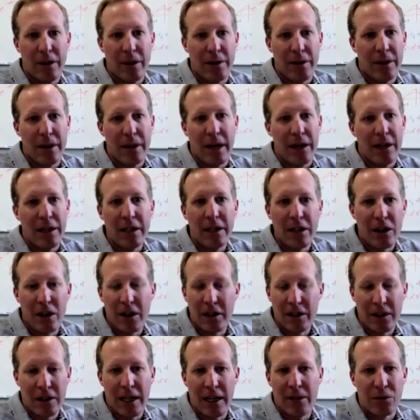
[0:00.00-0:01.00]
That
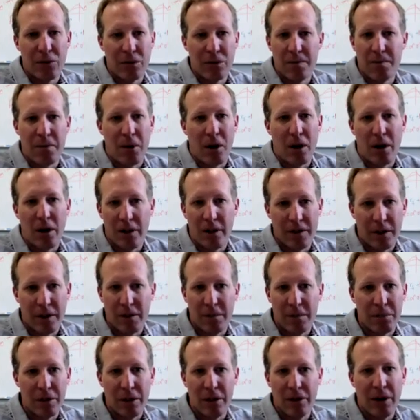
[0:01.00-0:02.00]
econ class was part of the
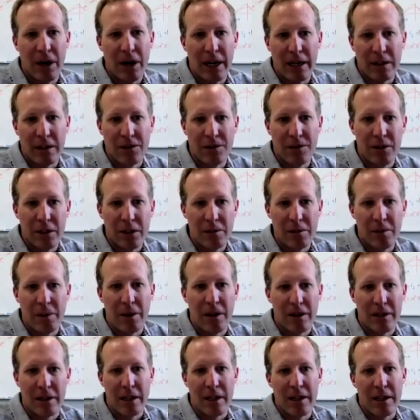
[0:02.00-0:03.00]
prereqs for these
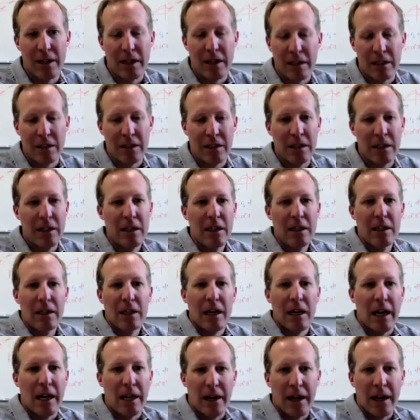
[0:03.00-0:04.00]
poli-sci things,
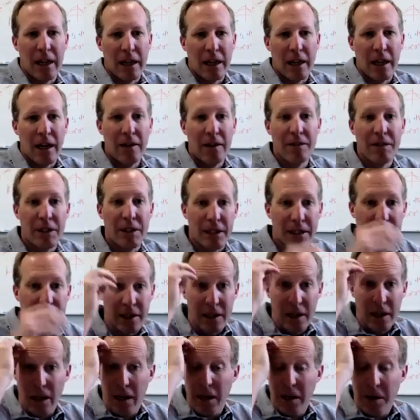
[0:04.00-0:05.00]
and I loved it.
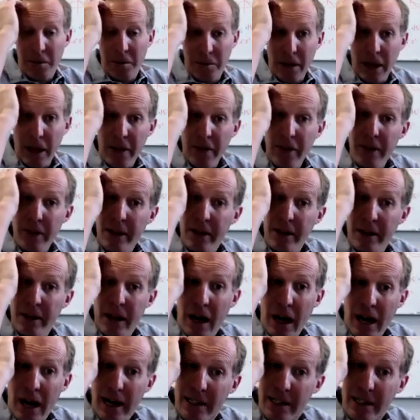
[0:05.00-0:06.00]
And then
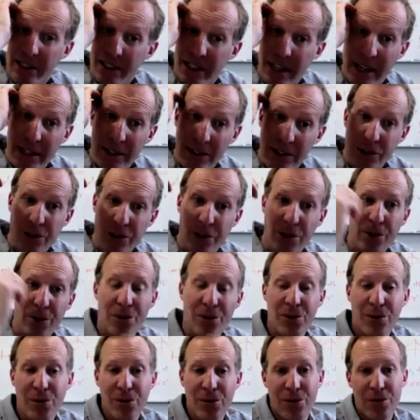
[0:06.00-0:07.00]
I actually had
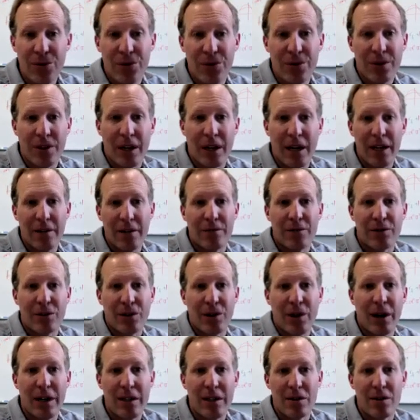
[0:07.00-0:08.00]
two kind of
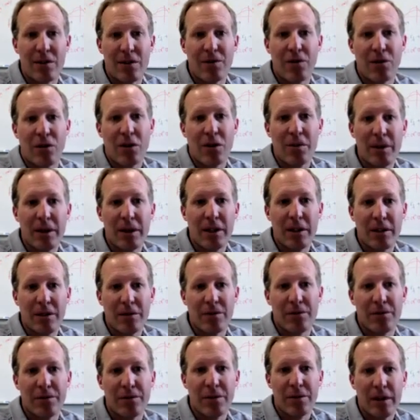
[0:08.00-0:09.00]

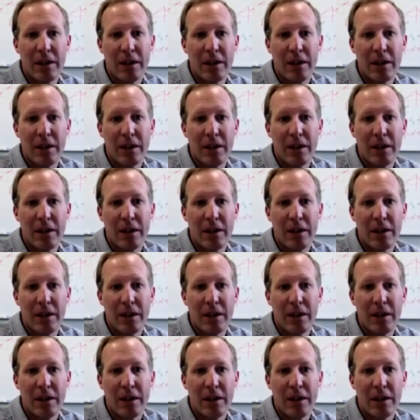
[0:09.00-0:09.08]
transformative